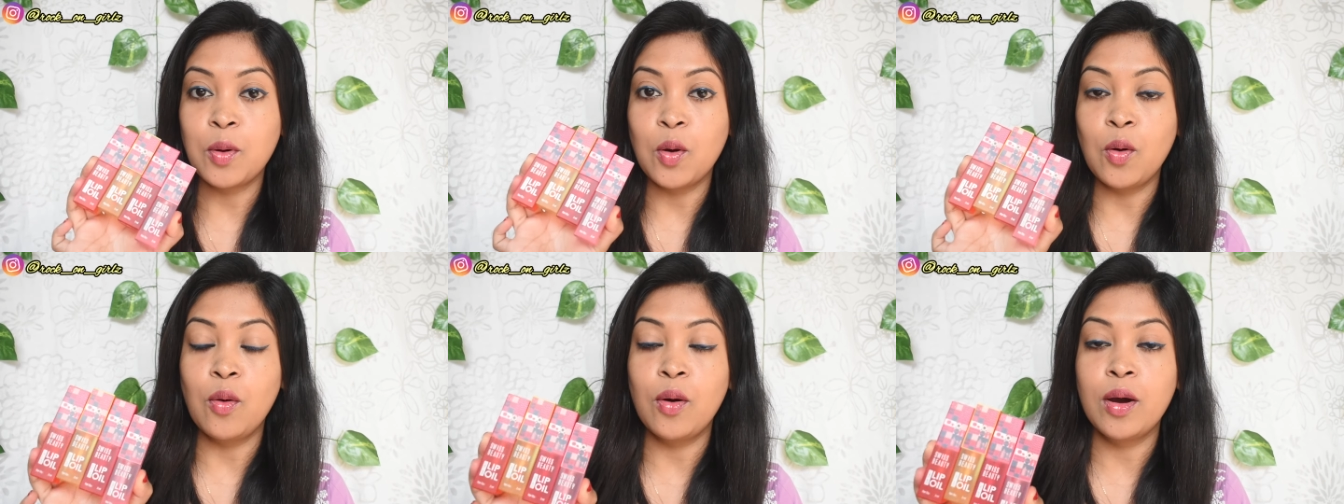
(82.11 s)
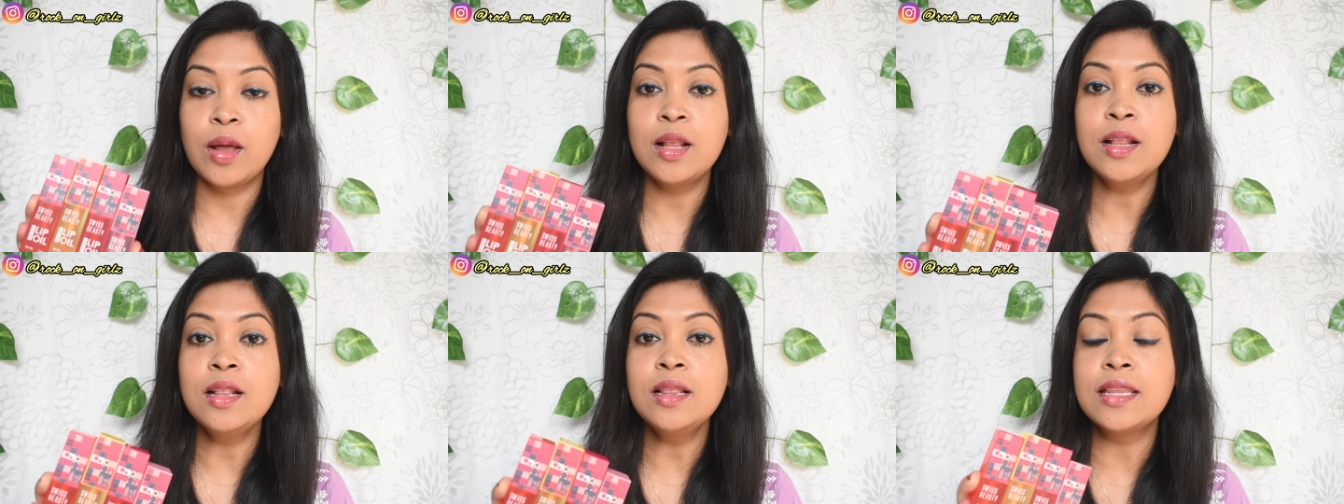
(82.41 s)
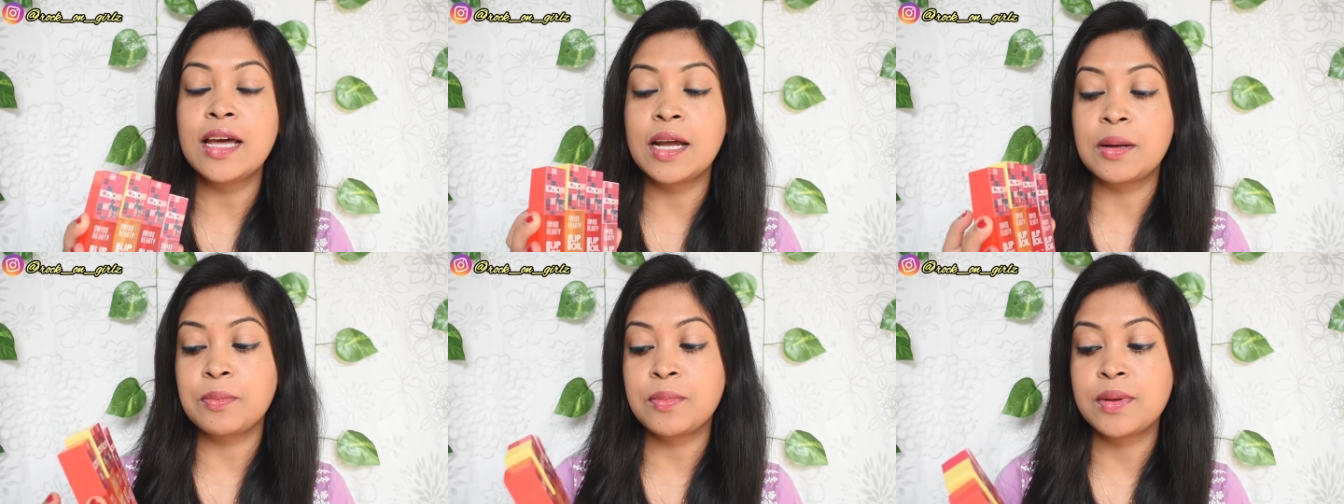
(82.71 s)
oil
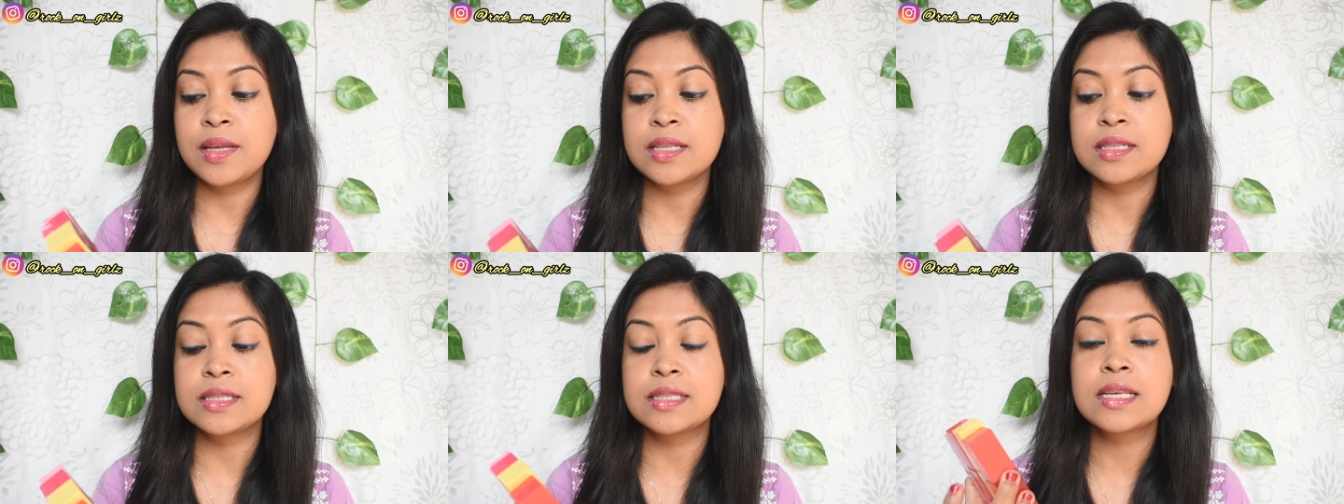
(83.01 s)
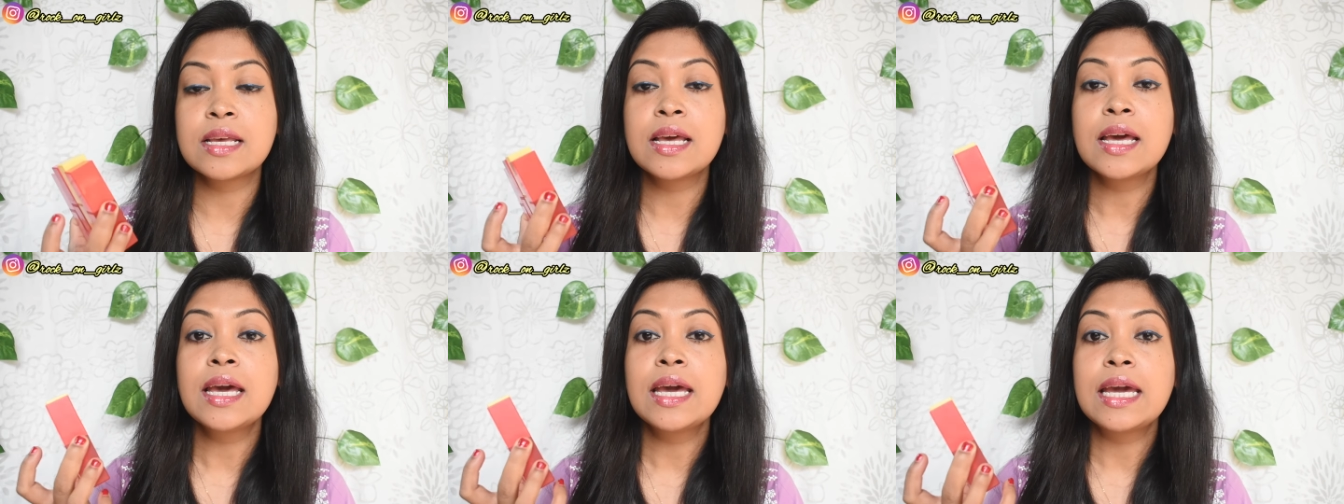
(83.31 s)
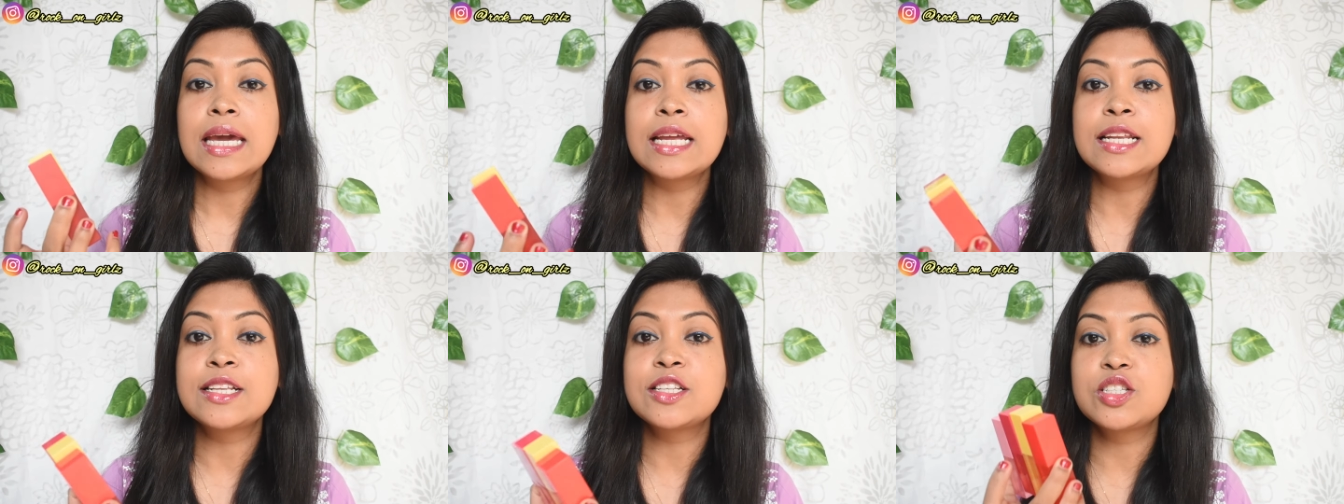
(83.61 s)
that means
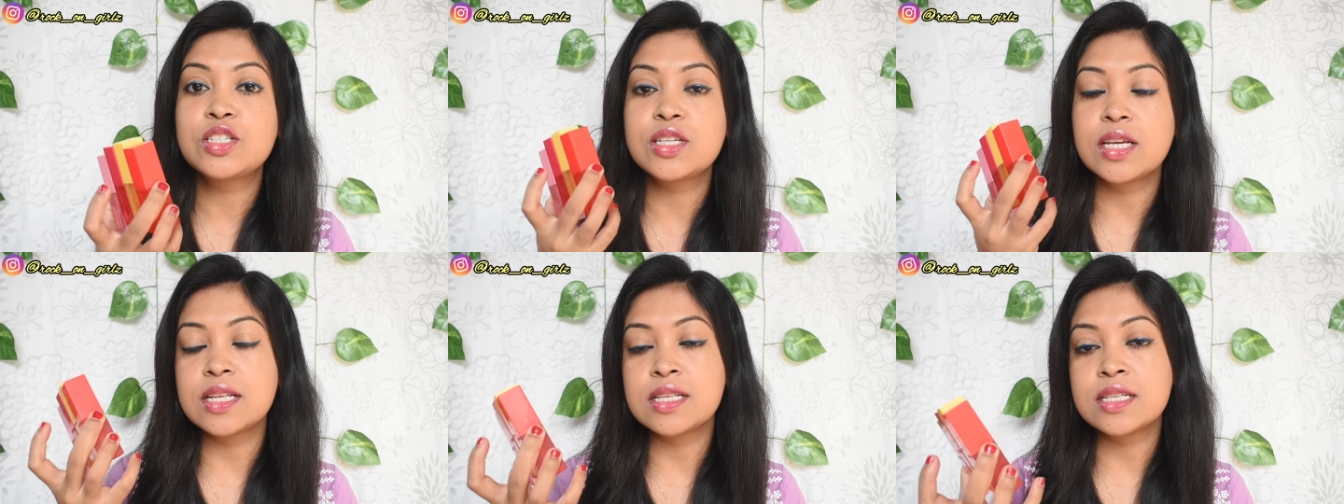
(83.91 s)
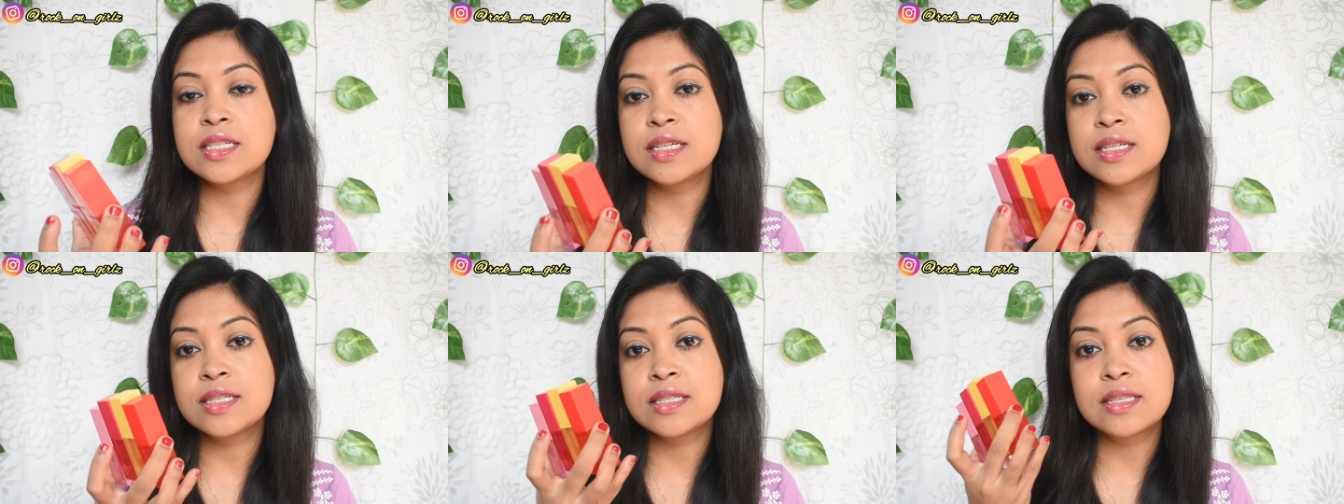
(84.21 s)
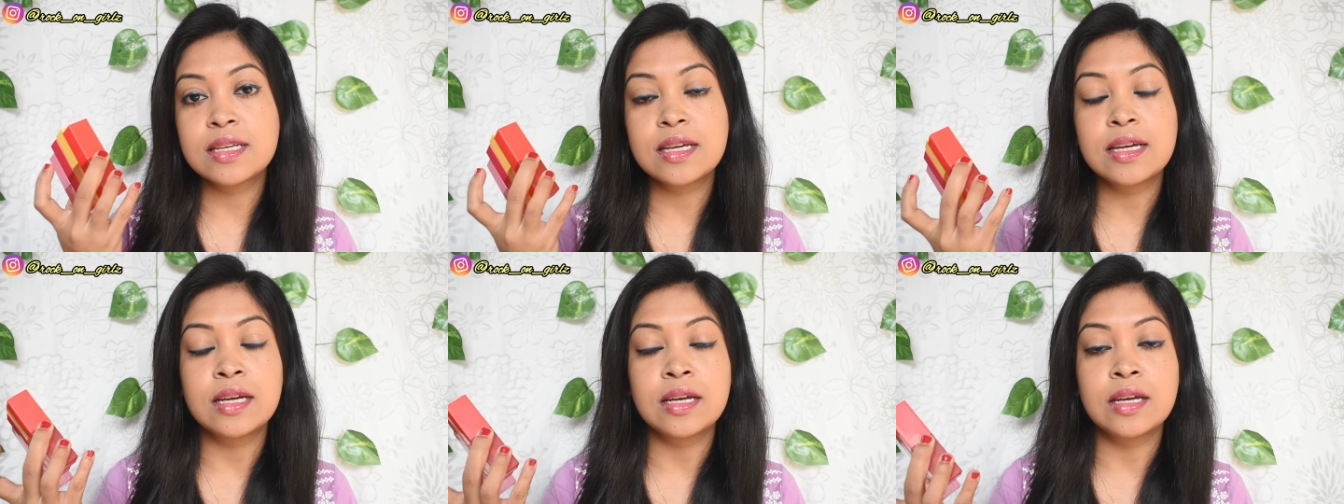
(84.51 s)
it
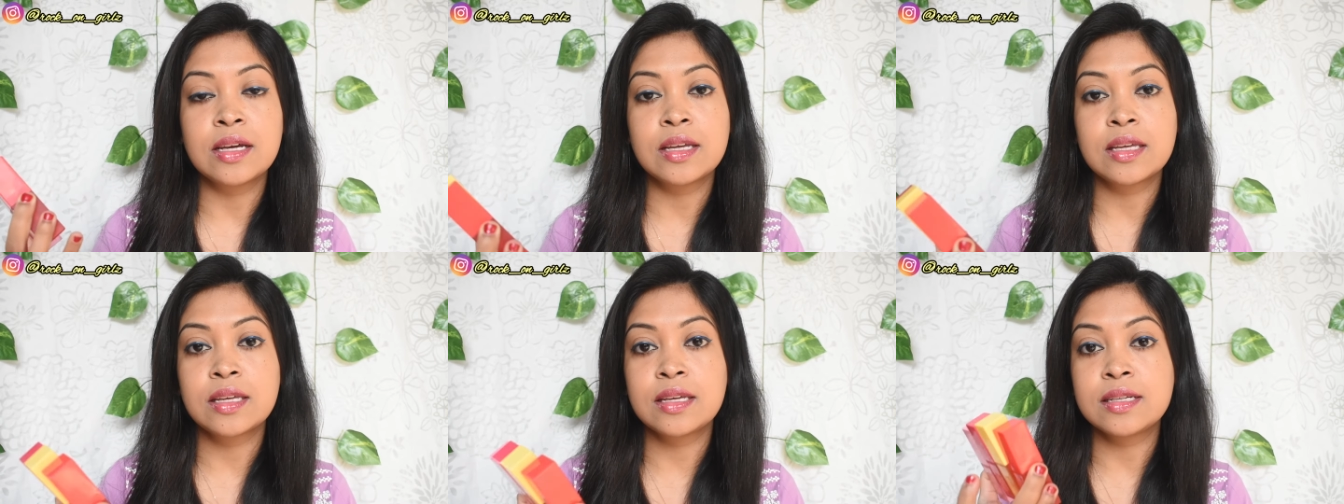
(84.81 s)
changes eh,